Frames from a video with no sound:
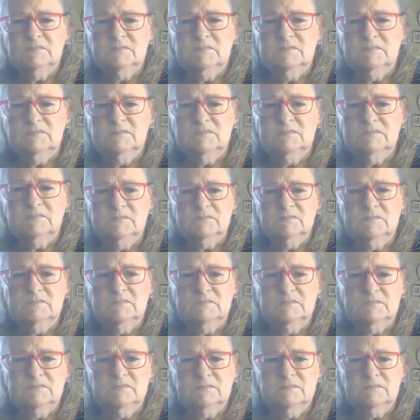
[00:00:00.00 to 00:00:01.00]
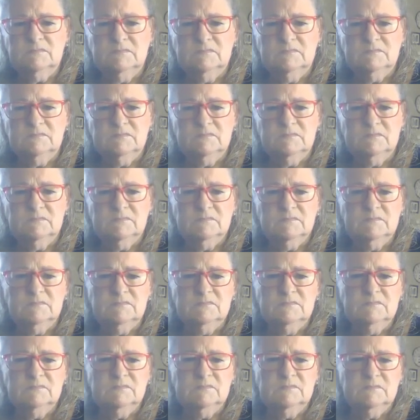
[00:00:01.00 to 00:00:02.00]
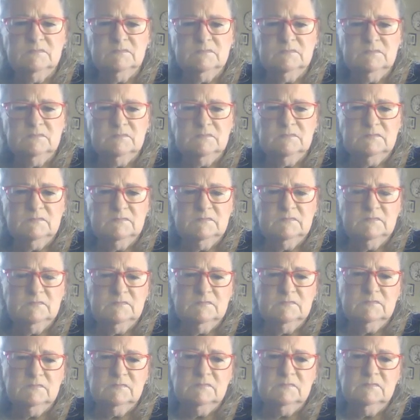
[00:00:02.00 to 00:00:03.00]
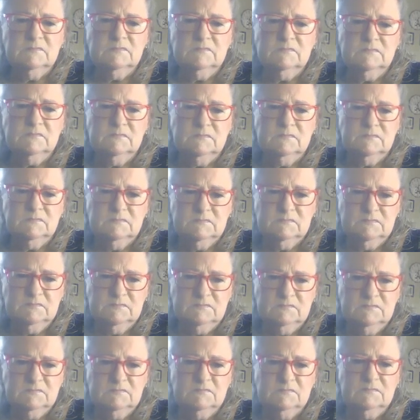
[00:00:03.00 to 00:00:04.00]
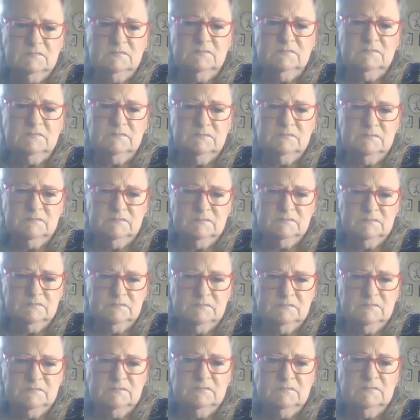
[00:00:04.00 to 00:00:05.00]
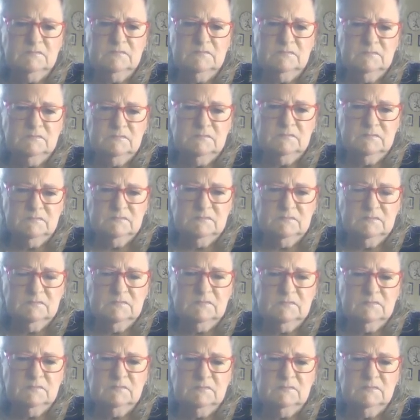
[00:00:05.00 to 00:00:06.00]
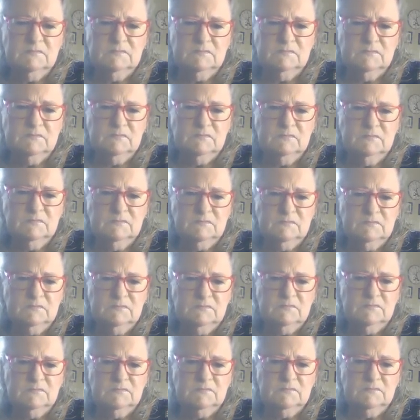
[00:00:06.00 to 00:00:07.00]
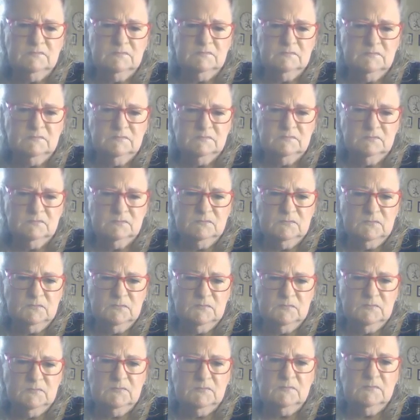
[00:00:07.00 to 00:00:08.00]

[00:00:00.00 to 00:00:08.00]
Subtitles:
(silent)